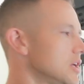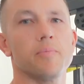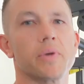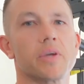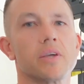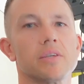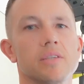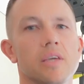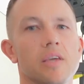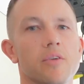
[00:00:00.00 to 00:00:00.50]

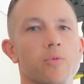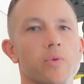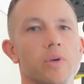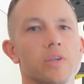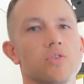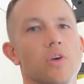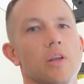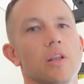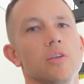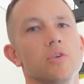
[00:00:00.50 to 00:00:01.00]
because if we're
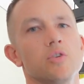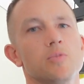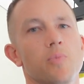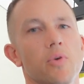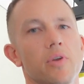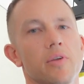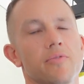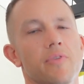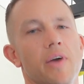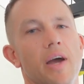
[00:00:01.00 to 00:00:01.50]
trying to lose
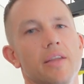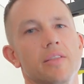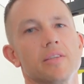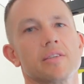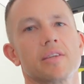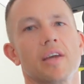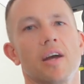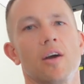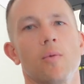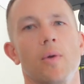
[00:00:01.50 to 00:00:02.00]
body fat and the
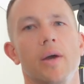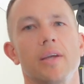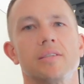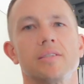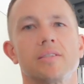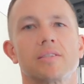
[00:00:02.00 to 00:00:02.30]
scale weight